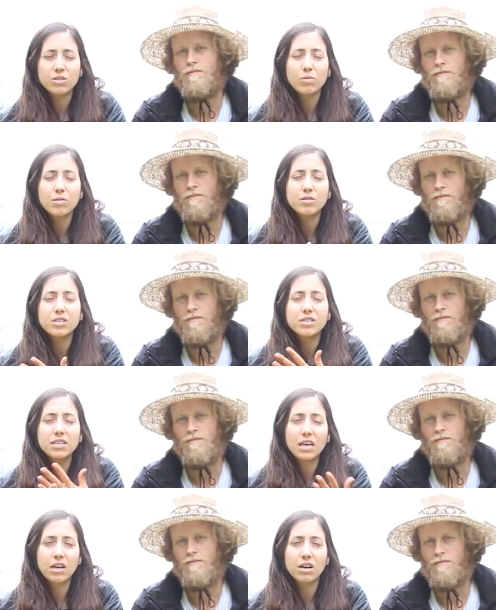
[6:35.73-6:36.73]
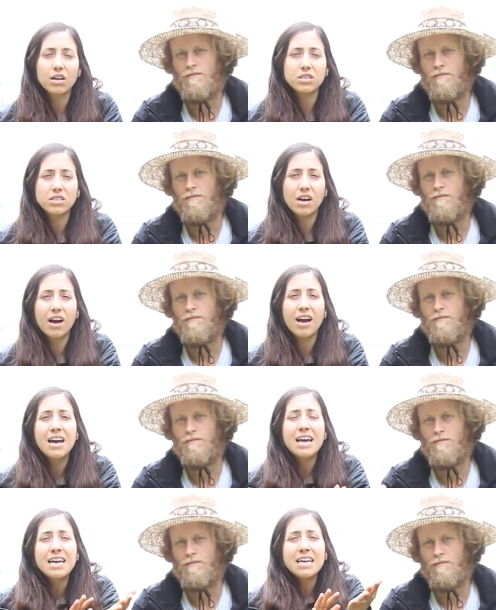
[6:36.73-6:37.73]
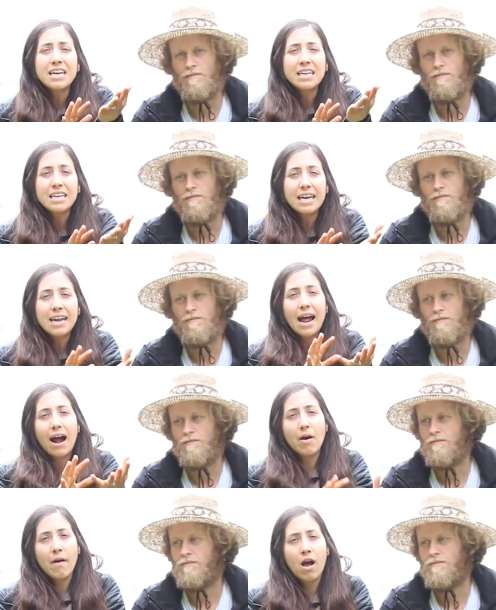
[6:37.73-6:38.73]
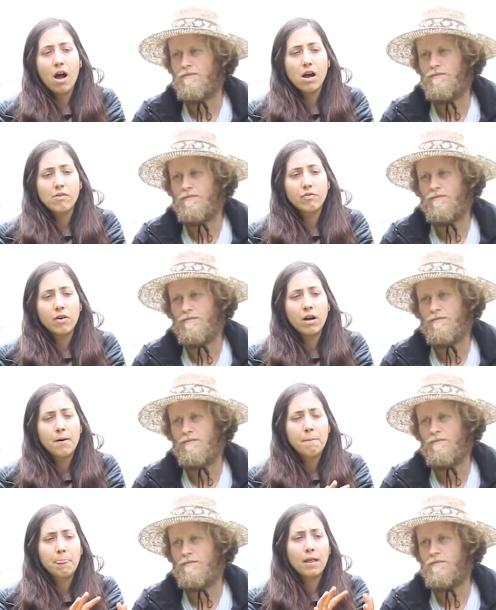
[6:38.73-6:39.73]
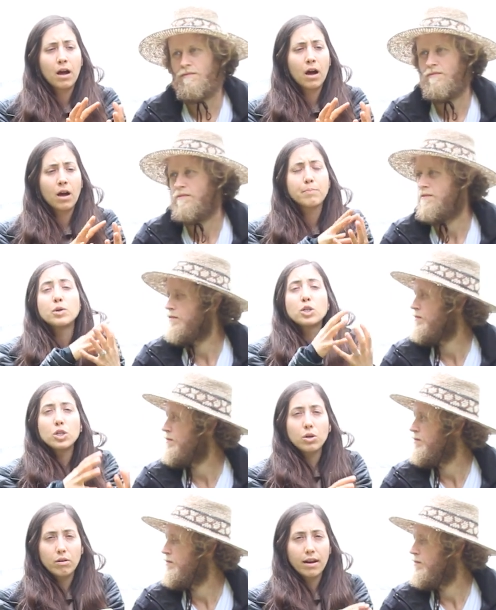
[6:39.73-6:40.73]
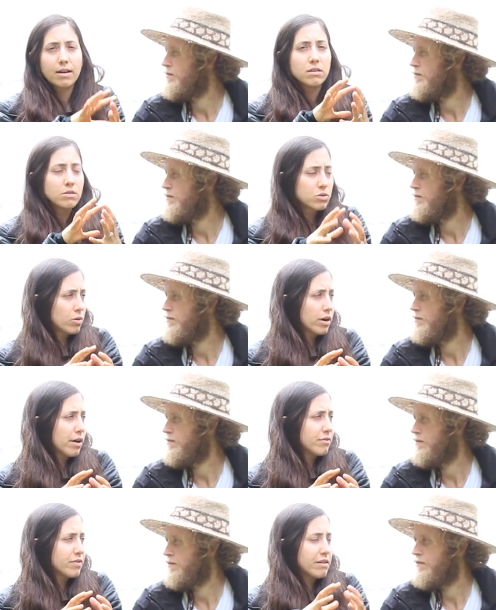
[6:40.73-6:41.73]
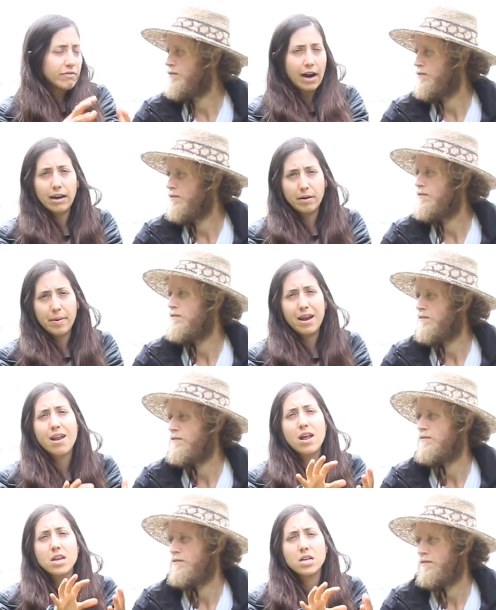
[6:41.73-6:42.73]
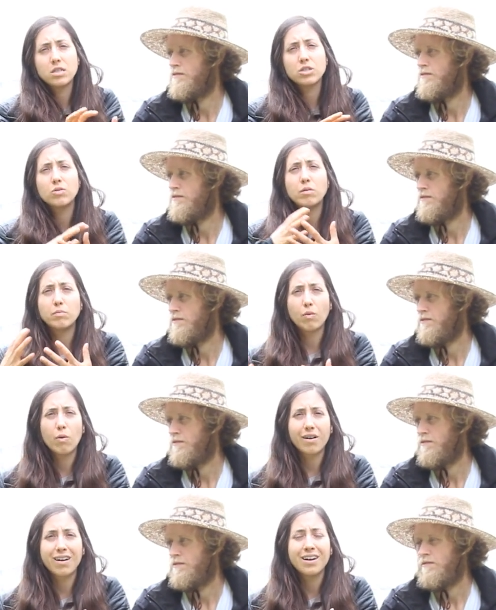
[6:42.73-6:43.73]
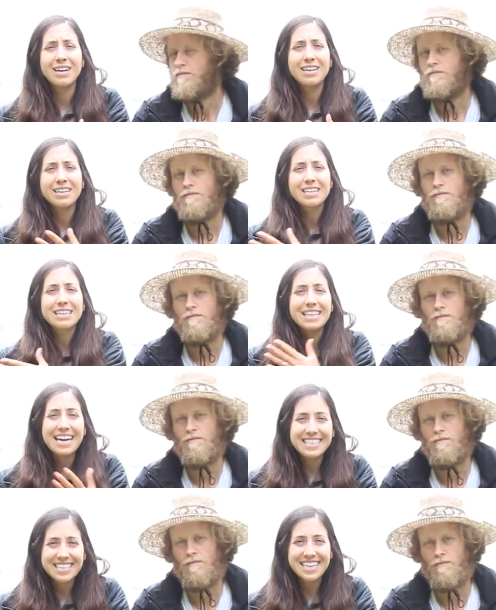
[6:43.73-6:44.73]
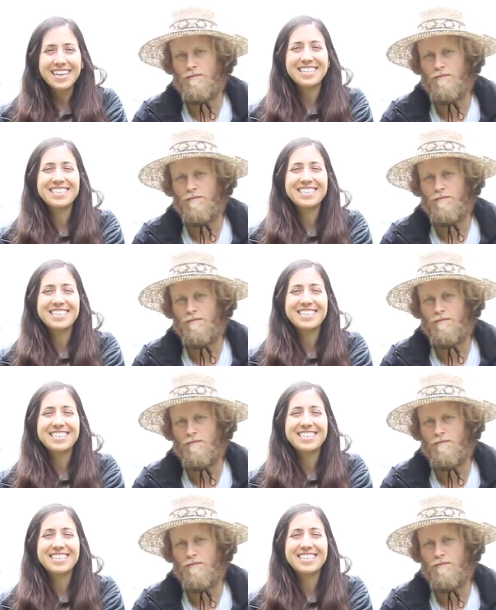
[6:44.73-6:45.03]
Speaker 1: So we were just eager to get out of a polluted sort of environment and into a more cleansing,